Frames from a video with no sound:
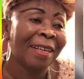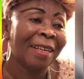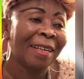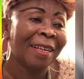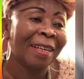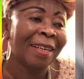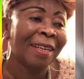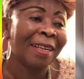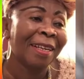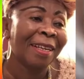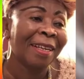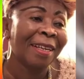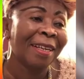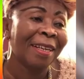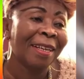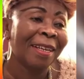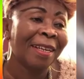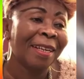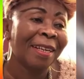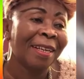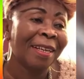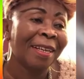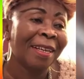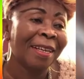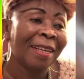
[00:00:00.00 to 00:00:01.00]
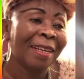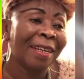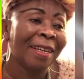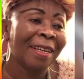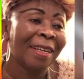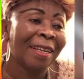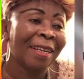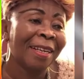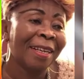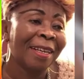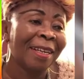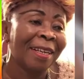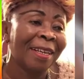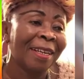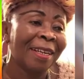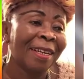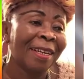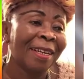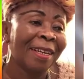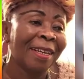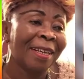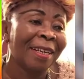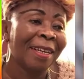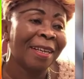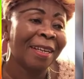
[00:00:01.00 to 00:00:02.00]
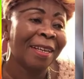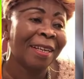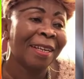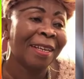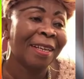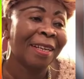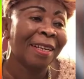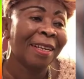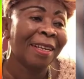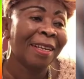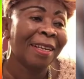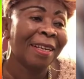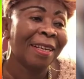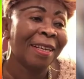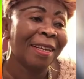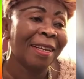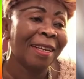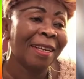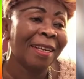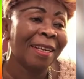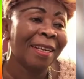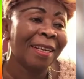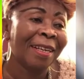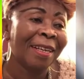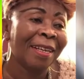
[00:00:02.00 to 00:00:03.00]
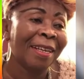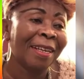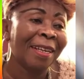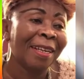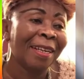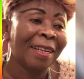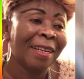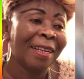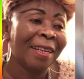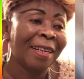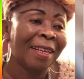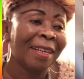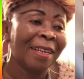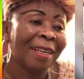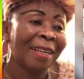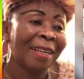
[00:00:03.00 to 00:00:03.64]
No words are spoken by the person on screen.